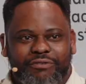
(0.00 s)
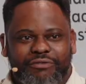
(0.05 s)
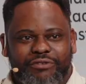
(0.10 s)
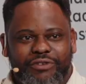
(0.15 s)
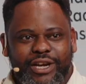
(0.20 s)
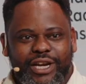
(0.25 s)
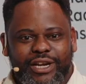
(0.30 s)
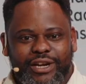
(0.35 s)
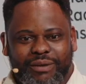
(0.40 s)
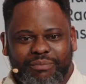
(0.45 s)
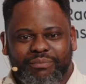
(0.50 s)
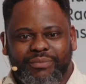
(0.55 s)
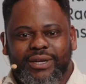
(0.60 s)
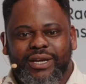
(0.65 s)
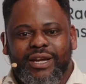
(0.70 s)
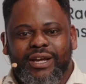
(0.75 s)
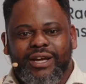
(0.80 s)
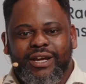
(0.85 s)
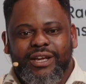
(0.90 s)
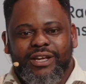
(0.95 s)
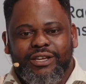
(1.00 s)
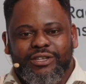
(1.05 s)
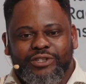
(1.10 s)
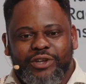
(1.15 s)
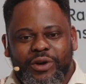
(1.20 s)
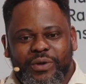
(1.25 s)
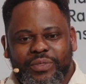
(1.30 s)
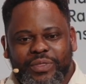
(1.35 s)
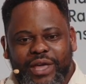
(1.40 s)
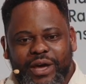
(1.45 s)
freedom.
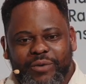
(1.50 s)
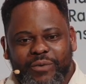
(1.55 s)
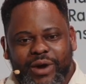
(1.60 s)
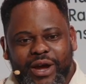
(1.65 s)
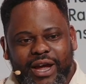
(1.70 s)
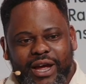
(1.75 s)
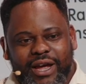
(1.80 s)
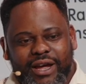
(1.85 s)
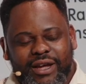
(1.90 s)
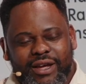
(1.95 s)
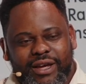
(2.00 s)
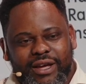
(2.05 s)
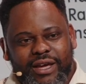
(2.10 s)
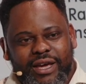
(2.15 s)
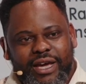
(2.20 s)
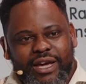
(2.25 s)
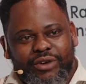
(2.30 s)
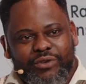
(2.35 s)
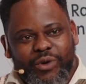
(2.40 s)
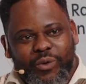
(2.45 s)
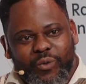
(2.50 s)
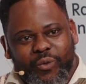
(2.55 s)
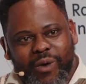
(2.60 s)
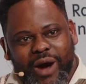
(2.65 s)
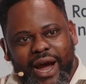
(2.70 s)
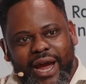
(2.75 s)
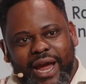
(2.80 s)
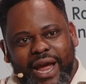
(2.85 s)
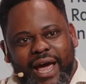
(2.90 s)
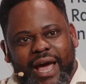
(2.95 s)
So there were, it
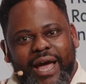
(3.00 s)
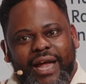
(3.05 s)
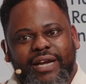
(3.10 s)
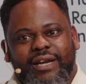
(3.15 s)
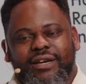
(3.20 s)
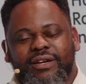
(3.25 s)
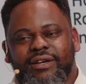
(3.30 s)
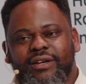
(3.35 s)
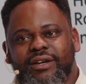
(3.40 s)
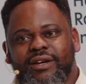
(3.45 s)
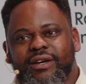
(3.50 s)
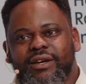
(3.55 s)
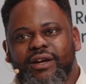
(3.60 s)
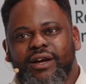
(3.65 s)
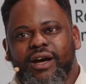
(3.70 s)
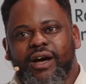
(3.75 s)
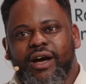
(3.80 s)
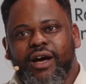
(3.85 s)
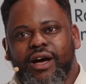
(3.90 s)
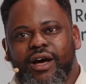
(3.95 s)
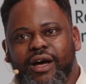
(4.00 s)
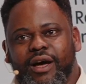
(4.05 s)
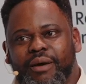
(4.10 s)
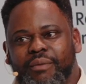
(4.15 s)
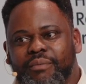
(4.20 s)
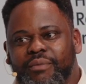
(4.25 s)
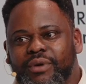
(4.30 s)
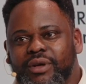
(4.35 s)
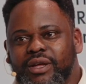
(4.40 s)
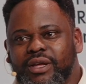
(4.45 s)
required
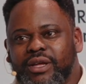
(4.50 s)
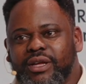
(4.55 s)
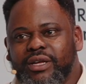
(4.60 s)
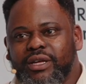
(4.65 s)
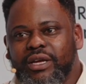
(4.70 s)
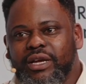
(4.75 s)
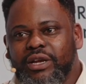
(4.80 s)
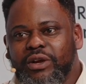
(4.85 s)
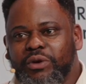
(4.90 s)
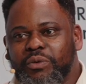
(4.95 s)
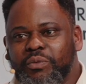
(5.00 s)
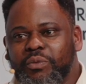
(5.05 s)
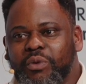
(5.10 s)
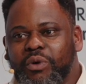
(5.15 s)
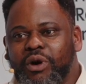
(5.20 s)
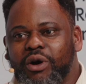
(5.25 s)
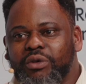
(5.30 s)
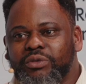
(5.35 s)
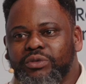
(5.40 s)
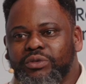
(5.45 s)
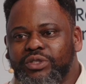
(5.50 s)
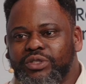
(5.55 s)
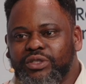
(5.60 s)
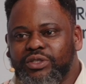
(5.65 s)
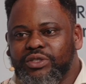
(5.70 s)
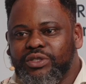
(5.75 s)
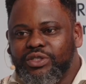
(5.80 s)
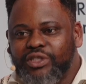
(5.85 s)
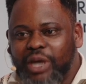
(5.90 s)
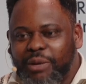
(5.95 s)
um, you know,
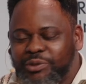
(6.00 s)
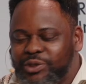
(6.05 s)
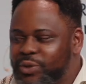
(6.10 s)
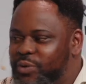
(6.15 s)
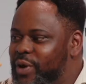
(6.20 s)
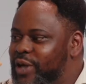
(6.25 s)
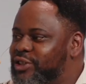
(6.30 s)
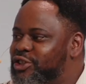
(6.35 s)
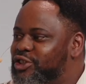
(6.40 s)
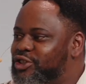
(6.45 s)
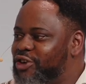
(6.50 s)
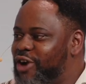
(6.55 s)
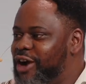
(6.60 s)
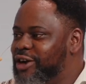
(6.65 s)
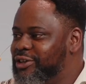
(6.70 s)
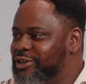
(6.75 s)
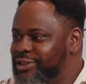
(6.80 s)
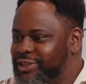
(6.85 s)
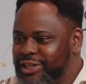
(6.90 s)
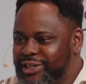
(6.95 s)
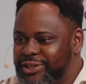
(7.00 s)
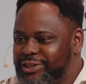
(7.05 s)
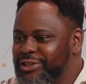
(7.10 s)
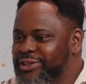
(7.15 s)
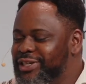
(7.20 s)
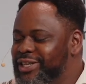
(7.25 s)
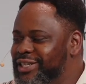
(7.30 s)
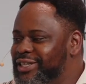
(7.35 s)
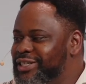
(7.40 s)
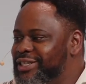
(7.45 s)
subsequent struggles,
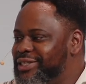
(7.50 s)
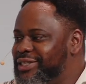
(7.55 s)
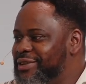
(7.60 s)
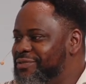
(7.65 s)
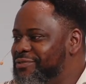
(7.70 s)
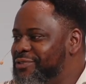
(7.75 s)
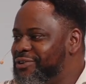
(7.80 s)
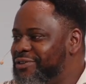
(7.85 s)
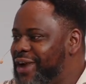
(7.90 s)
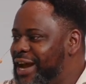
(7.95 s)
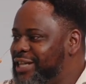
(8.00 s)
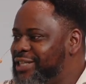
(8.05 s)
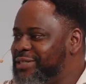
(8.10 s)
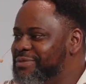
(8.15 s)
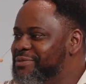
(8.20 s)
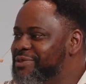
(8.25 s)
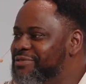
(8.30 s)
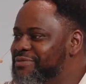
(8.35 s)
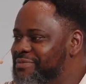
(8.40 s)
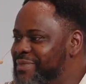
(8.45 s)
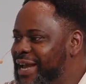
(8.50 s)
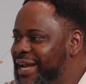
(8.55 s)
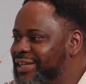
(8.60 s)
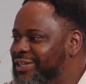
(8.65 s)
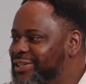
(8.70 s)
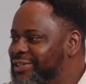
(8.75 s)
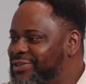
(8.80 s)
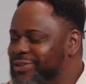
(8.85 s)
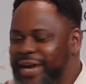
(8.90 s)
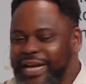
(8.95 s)
including the civil rights movement,
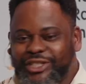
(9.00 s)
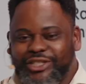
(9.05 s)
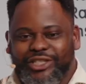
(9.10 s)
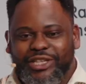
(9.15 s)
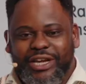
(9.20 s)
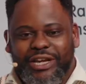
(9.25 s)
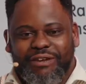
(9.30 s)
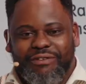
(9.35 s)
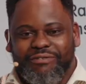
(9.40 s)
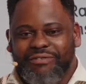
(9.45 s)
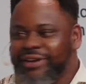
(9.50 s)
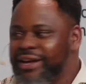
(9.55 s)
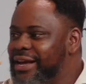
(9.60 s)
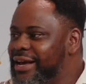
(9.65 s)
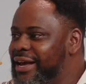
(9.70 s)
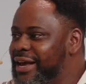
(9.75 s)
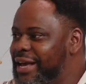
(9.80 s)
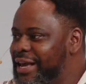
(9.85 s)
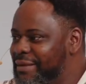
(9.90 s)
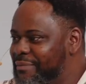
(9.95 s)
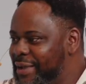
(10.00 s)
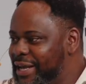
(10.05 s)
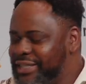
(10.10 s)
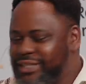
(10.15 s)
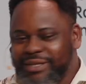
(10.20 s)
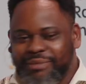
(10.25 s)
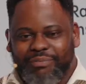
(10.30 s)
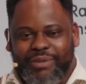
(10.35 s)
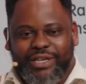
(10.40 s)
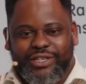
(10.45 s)
to achieve
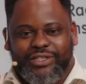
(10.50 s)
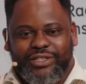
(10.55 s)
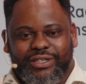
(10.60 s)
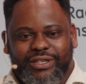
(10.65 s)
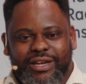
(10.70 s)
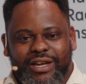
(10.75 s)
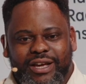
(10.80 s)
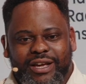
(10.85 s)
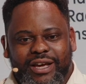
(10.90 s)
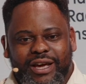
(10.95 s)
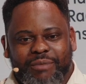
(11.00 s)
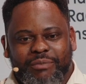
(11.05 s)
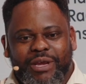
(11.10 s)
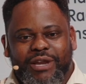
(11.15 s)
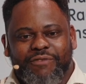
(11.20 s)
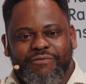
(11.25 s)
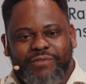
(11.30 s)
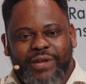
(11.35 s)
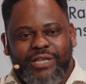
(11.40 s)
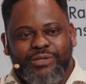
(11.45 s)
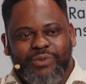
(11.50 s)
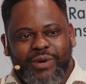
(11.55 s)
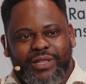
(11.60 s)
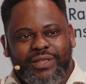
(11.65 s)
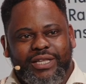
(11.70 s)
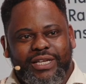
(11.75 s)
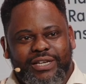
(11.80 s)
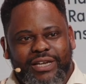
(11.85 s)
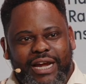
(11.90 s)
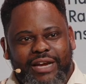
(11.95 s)
emancipation. I mean, if there's one
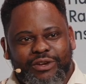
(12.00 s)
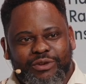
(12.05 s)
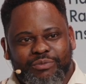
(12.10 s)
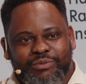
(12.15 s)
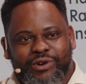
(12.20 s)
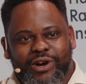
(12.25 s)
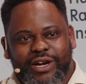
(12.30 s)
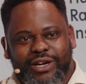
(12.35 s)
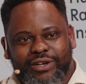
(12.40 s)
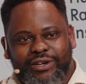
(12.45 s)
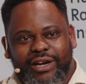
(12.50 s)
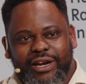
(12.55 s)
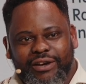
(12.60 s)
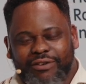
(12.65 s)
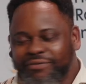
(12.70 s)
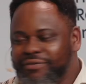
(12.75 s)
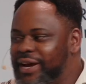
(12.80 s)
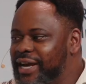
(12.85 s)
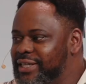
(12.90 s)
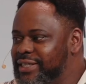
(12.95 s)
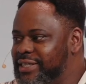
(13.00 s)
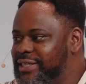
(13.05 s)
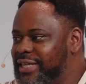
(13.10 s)
thing that Du Bois clarifies, is